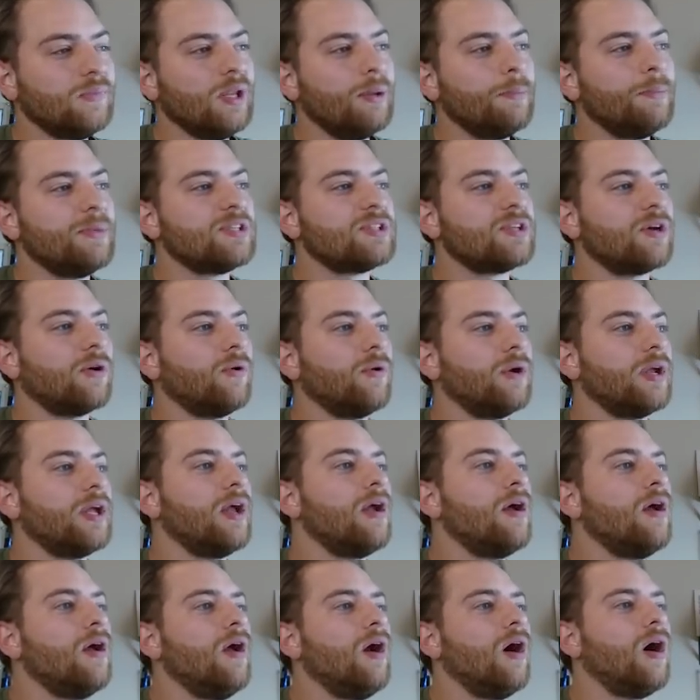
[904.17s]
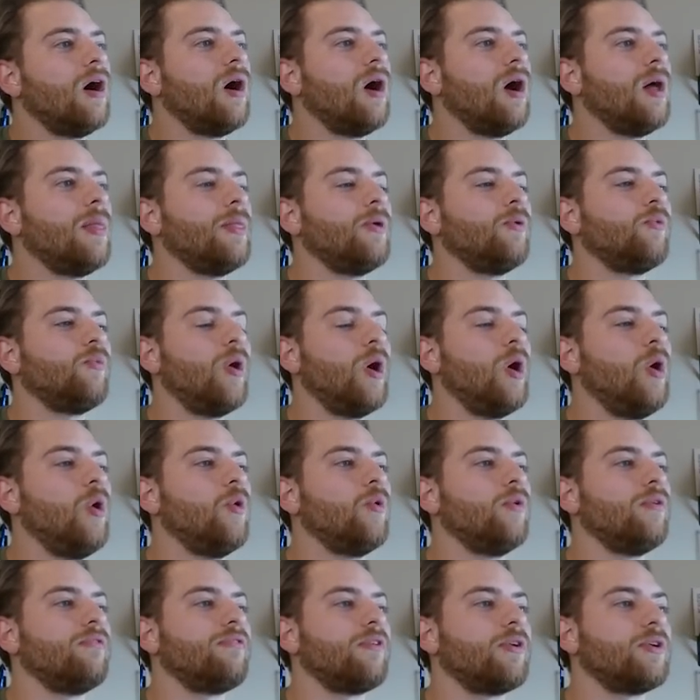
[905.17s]
Missouri on the
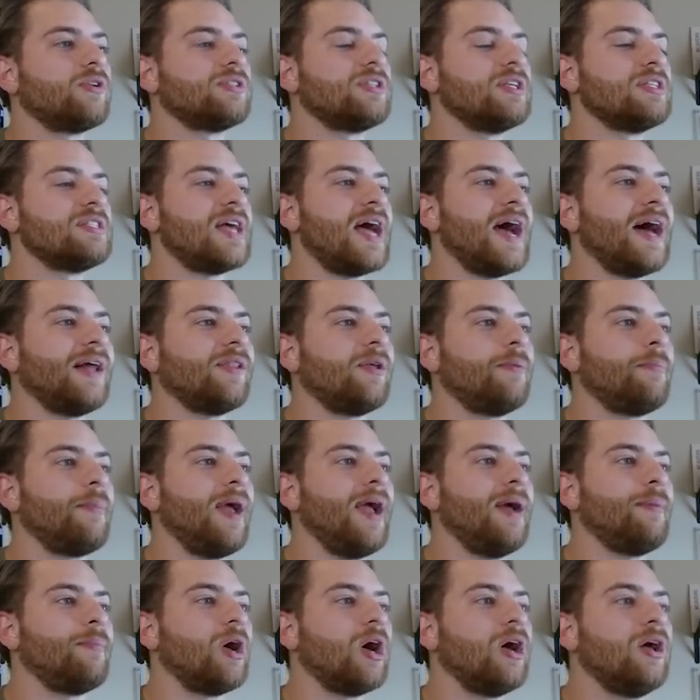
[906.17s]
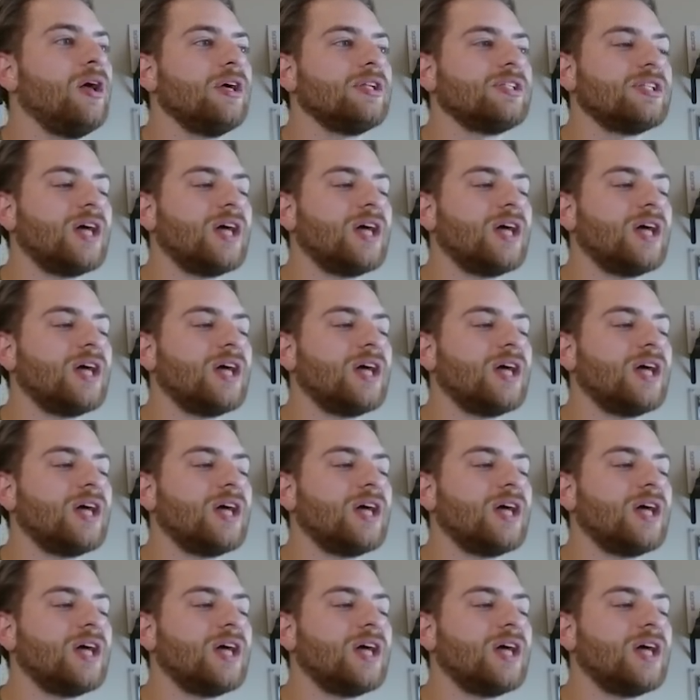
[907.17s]
road versus Alabama.